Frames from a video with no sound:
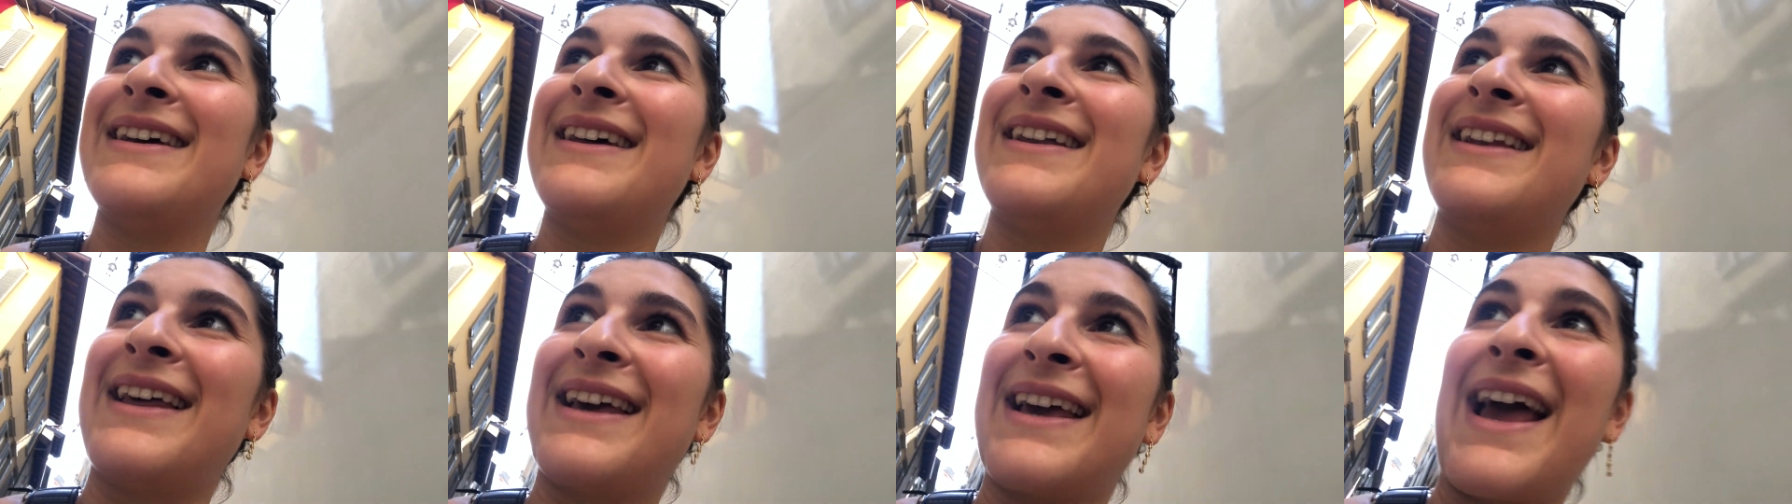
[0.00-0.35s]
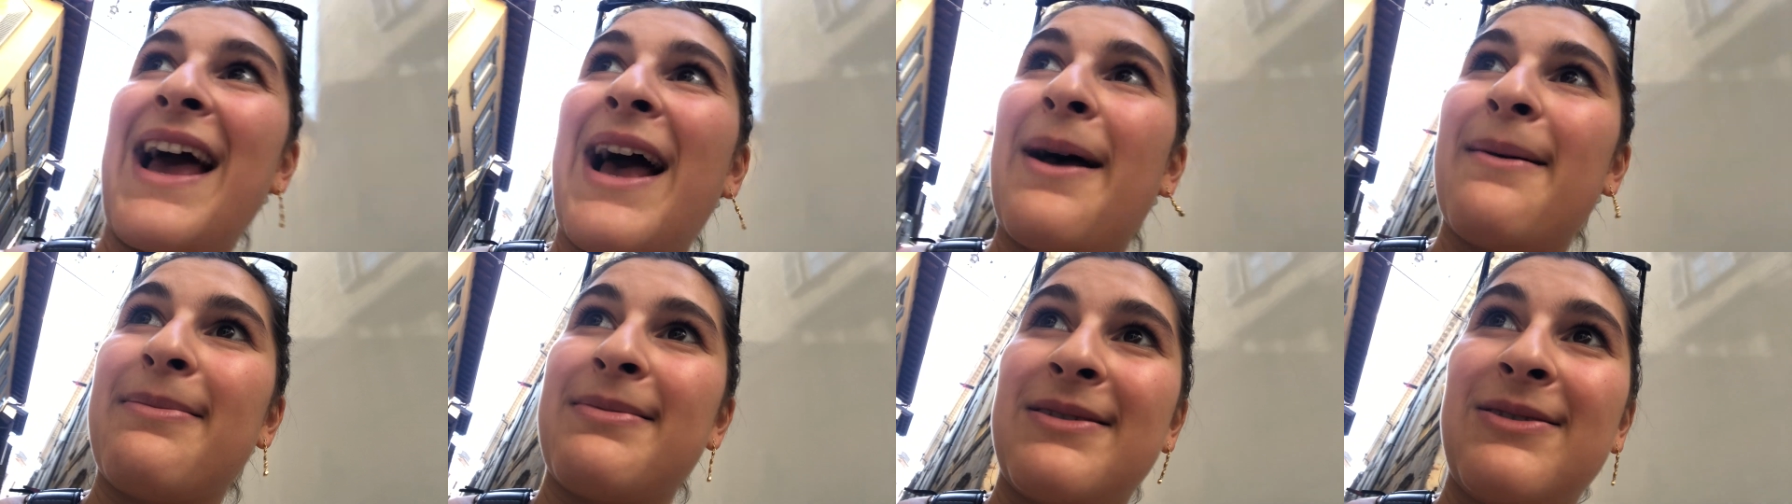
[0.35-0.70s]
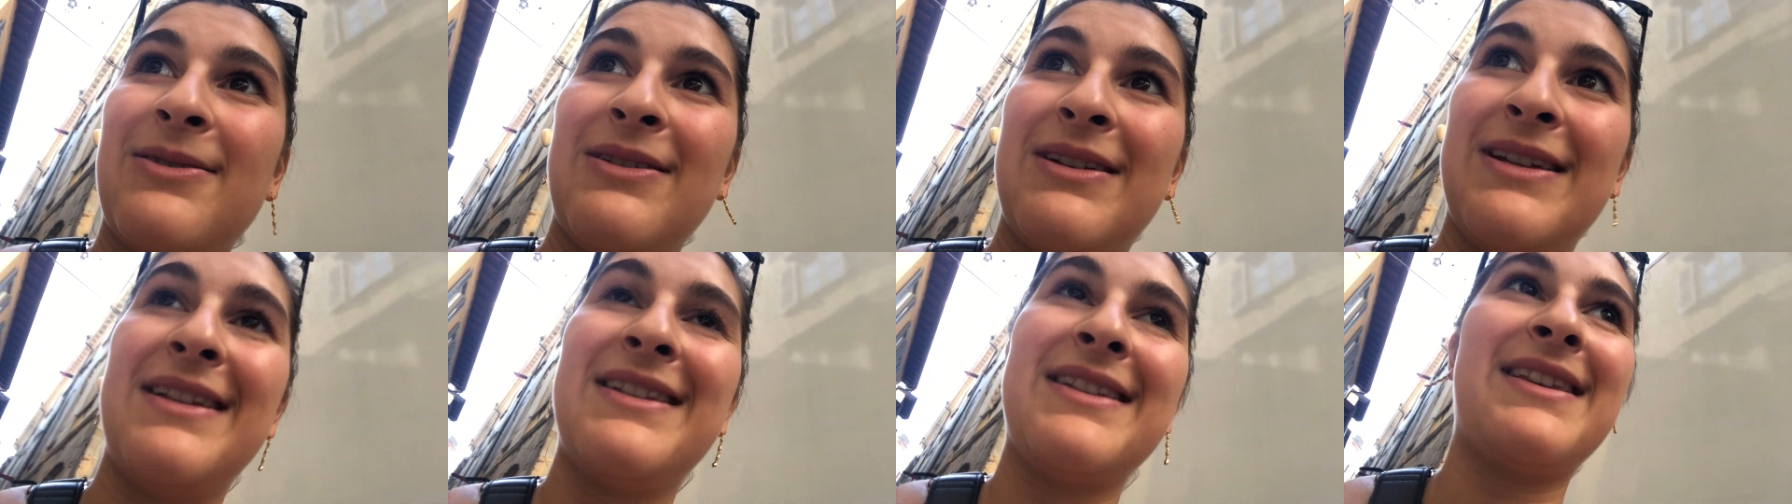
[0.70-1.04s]
like
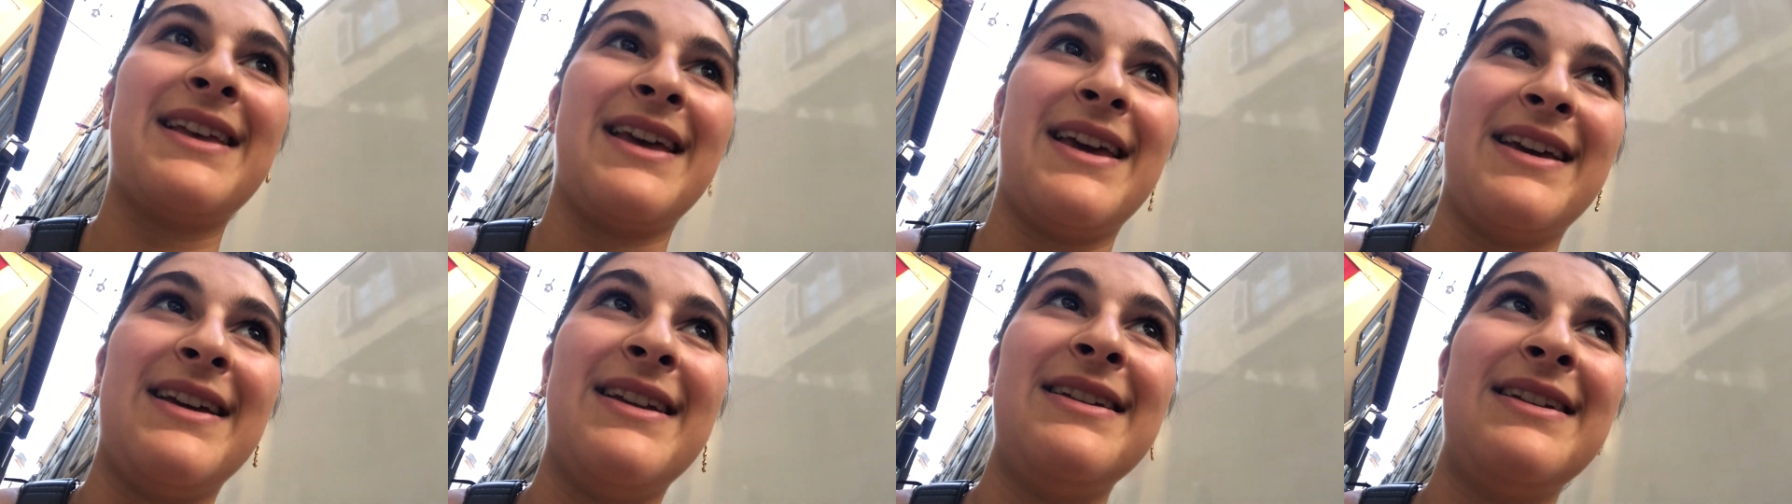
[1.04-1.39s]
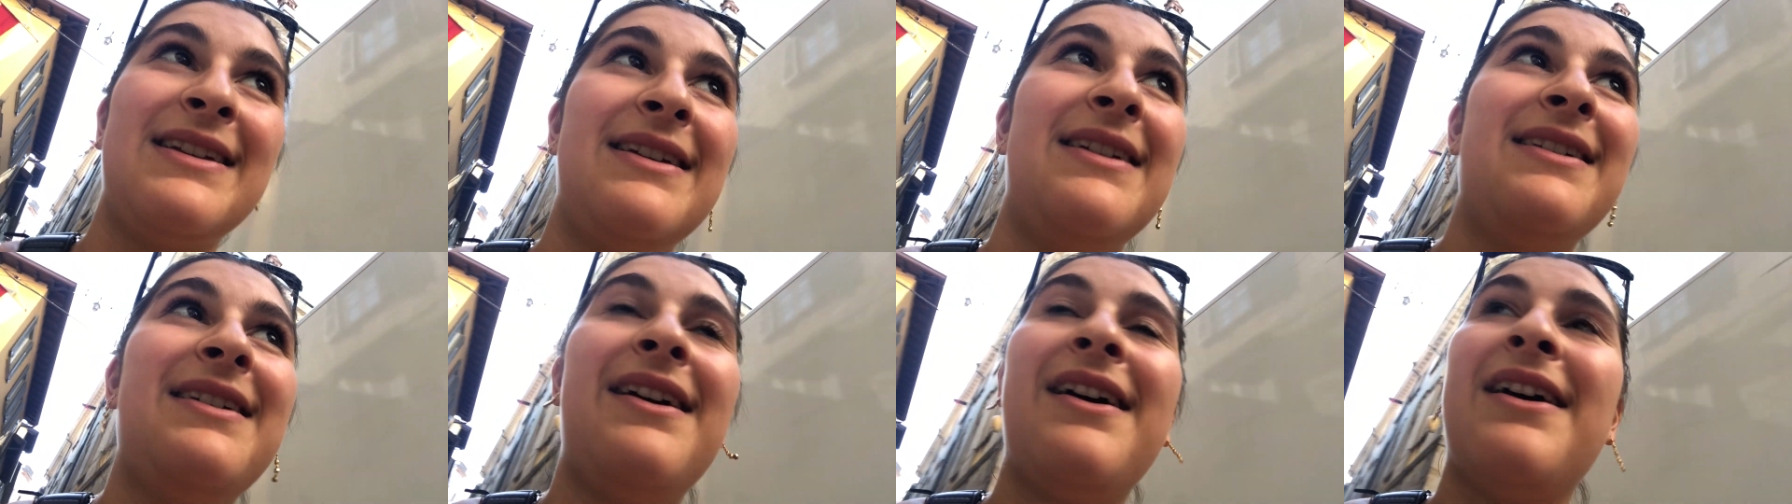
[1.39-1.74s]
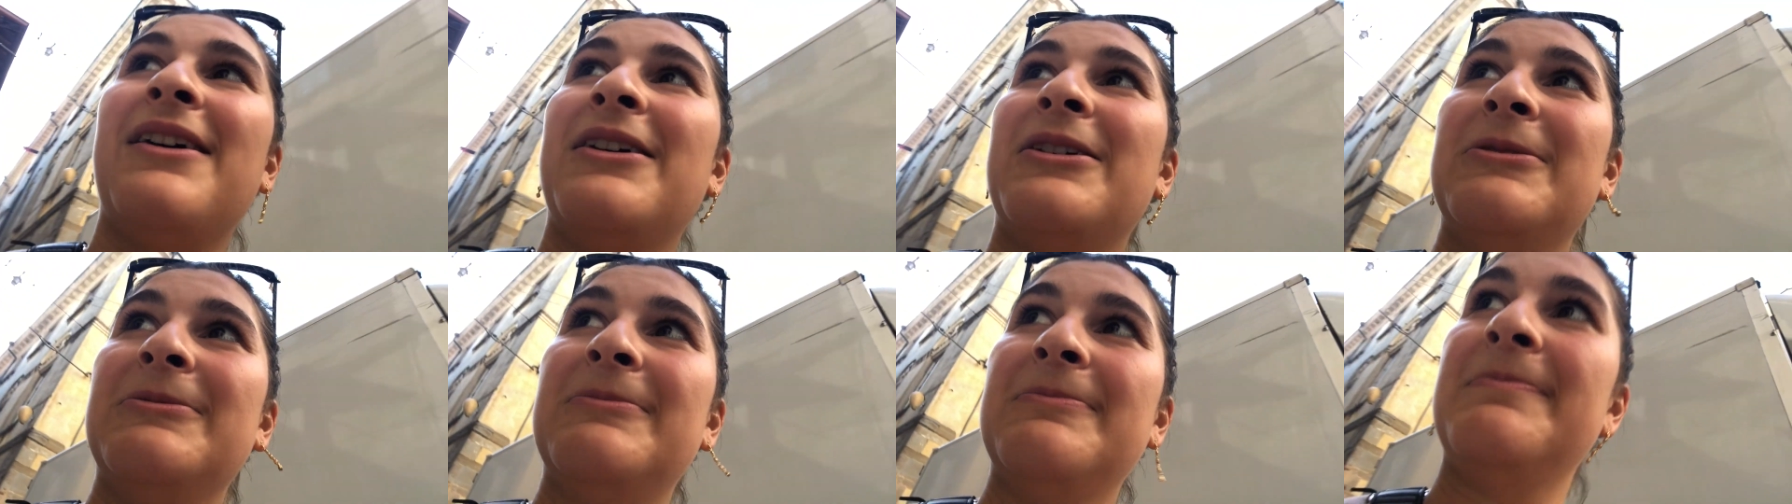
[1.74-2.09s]
absolutely insane.
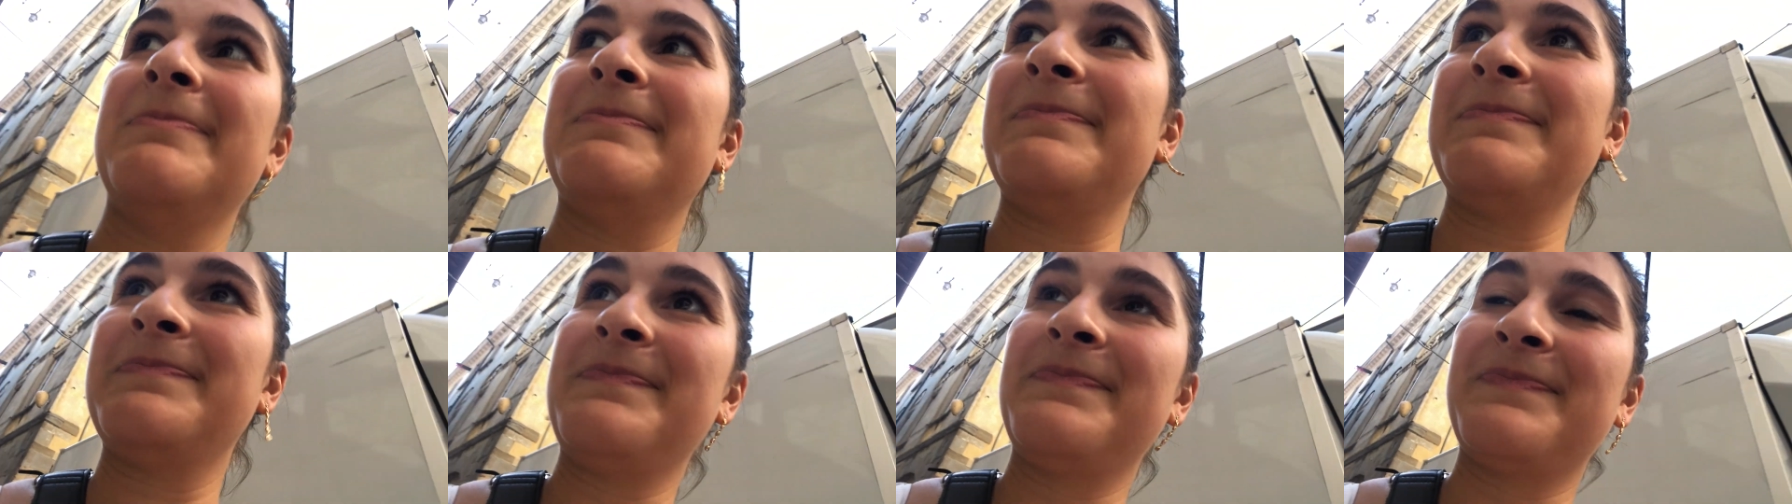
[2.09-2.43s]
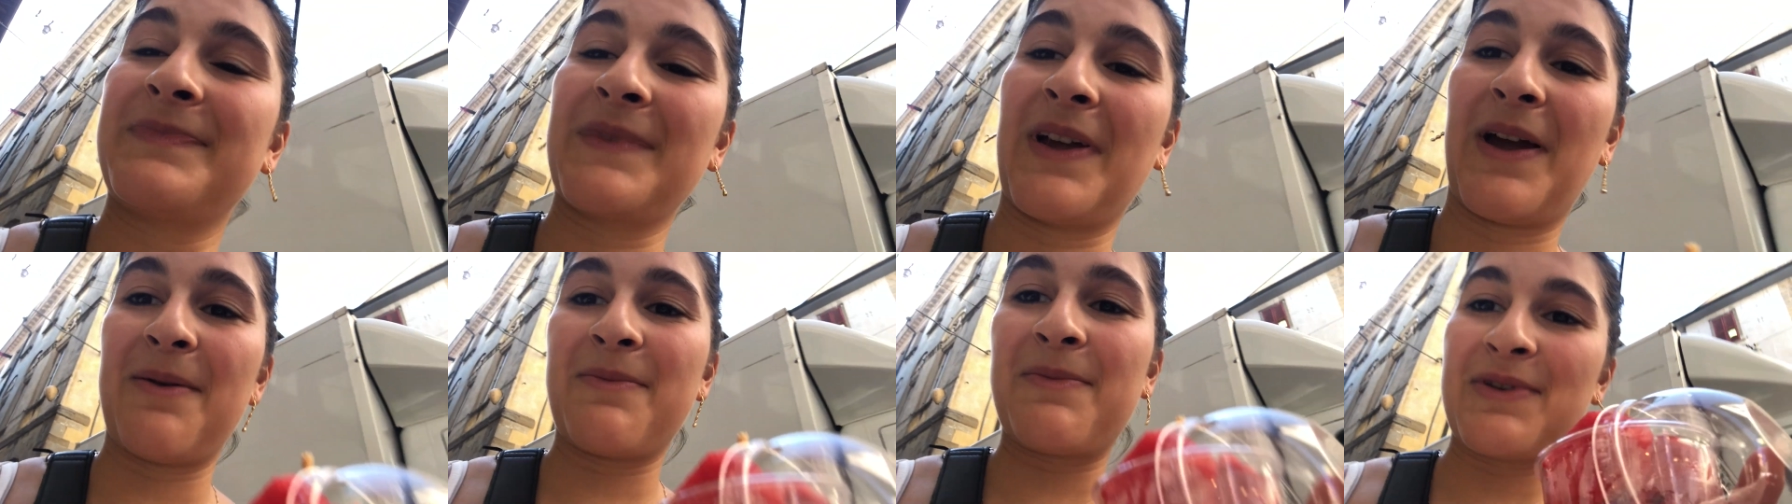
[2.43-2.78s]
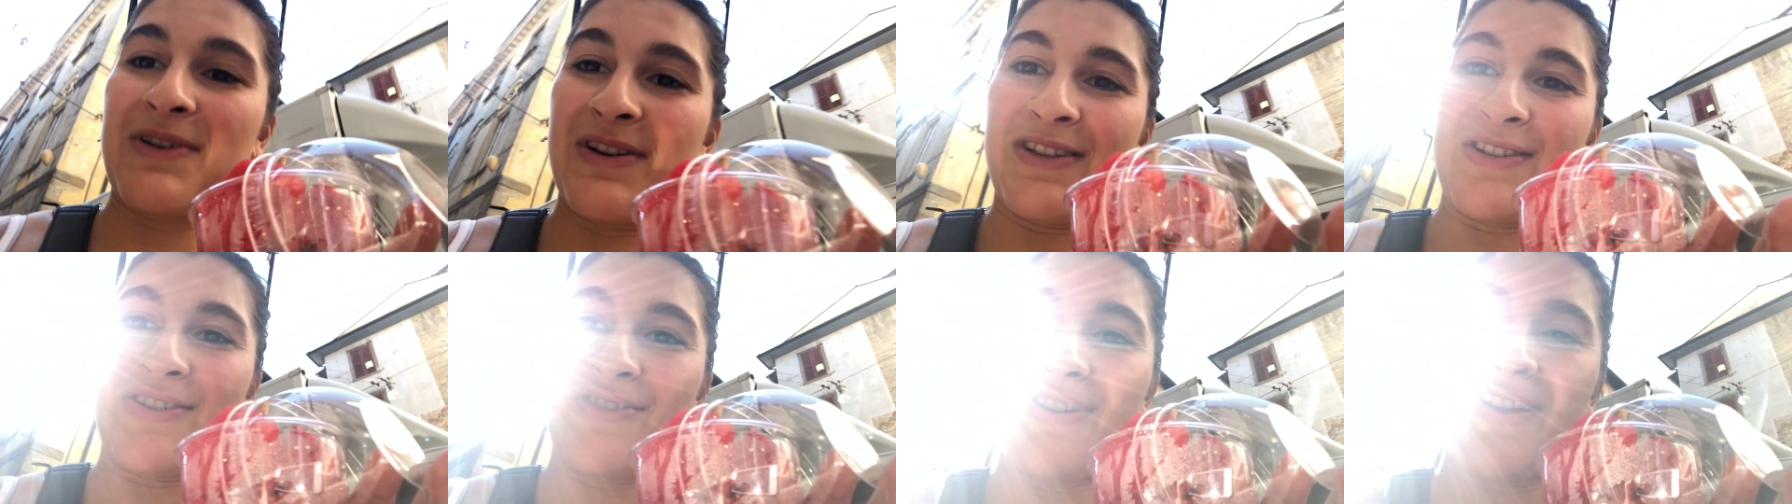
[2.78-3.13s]
Um, I'm
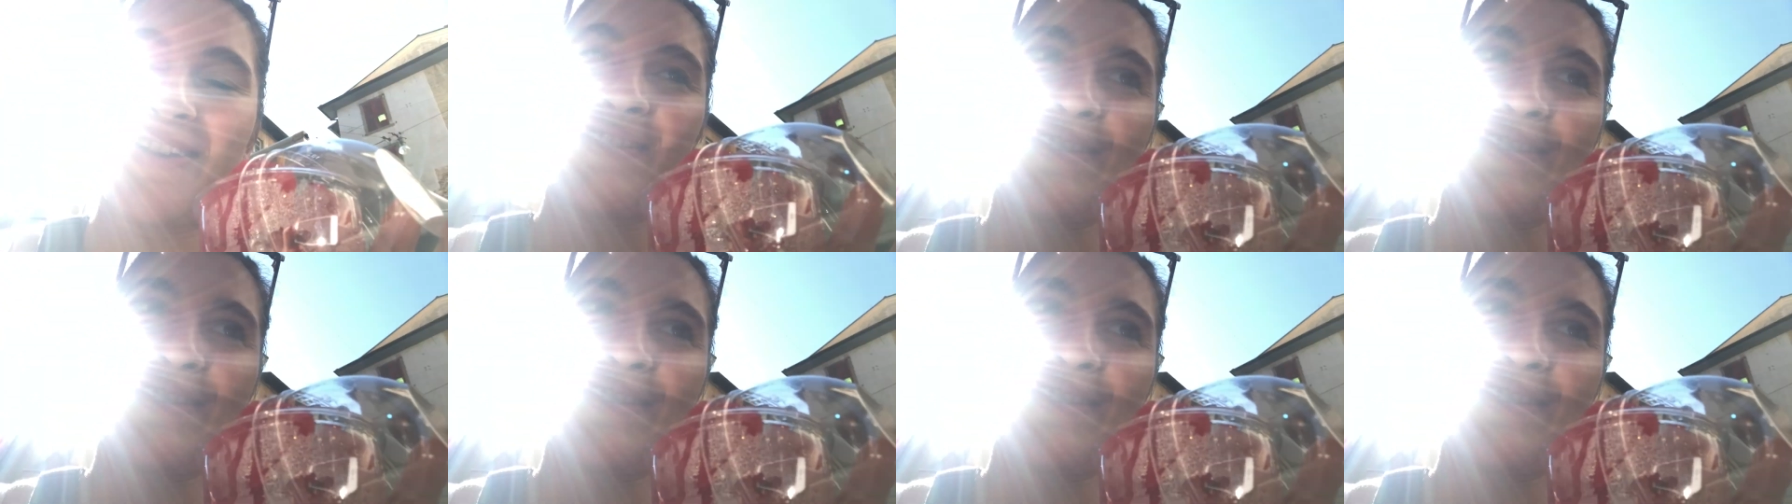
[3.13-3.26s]
gonna try